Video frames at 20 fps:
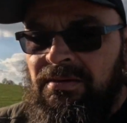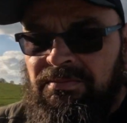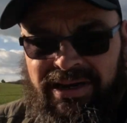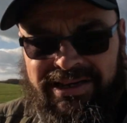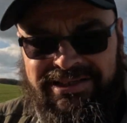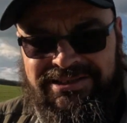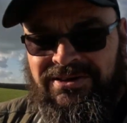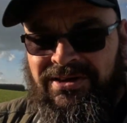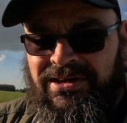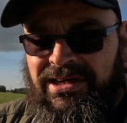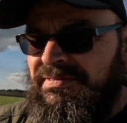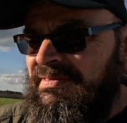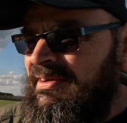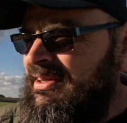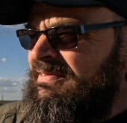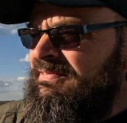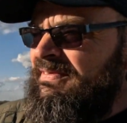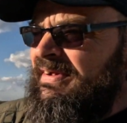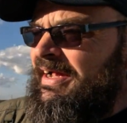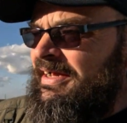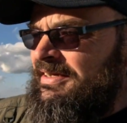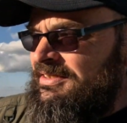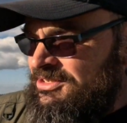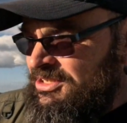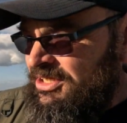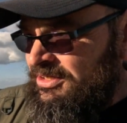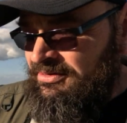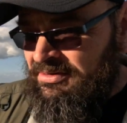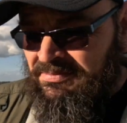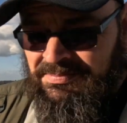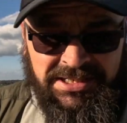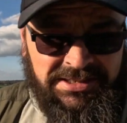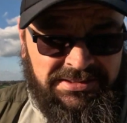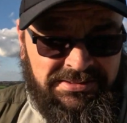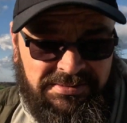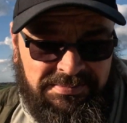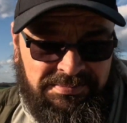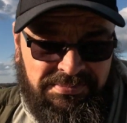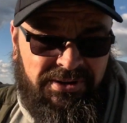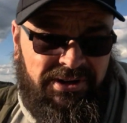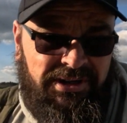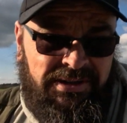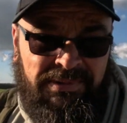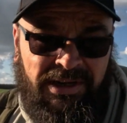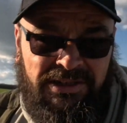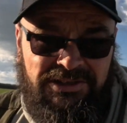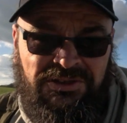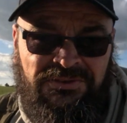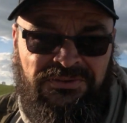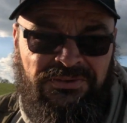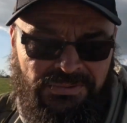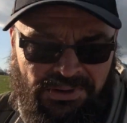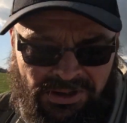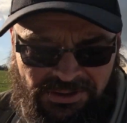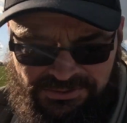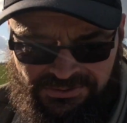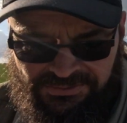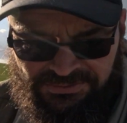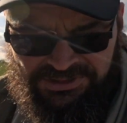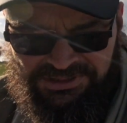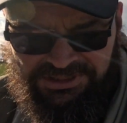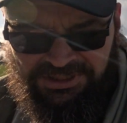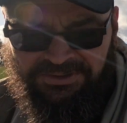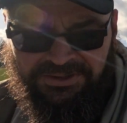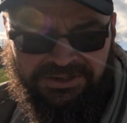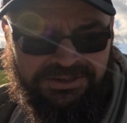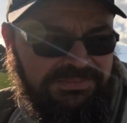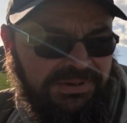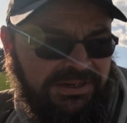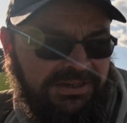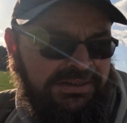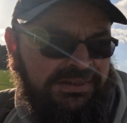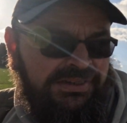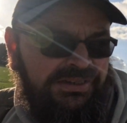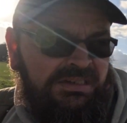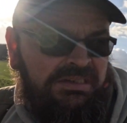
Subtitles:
plus I live in a van, so I mean, I'm pretty much on the road all the time. But